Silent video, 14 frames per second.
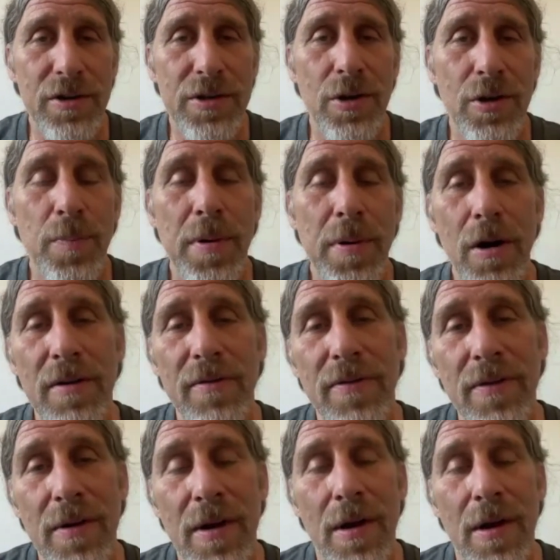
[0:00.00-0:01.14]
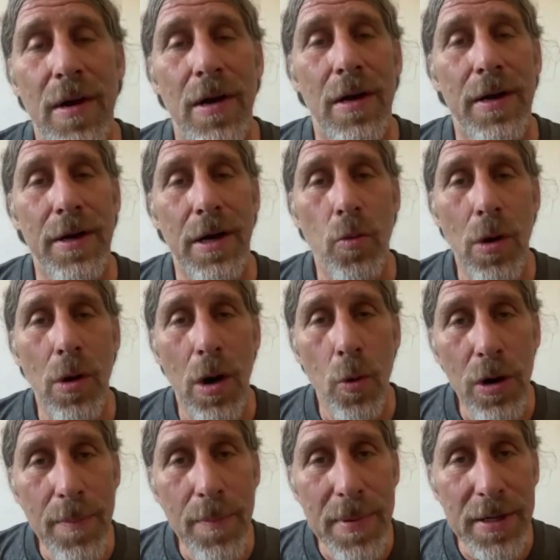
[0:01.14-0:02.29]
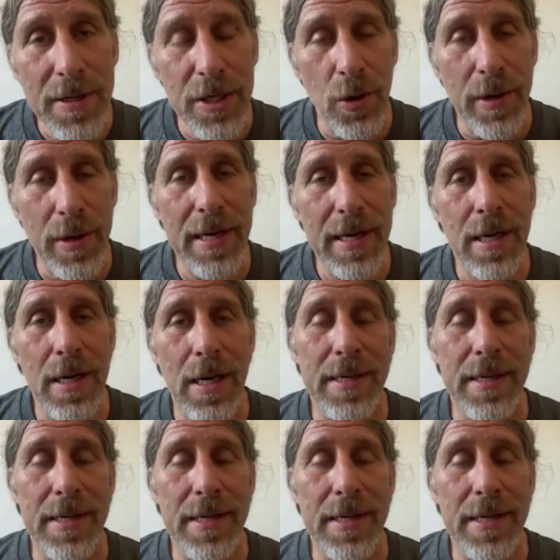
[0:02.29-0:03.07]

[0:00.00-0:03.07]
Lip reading: So part of what we've been doing,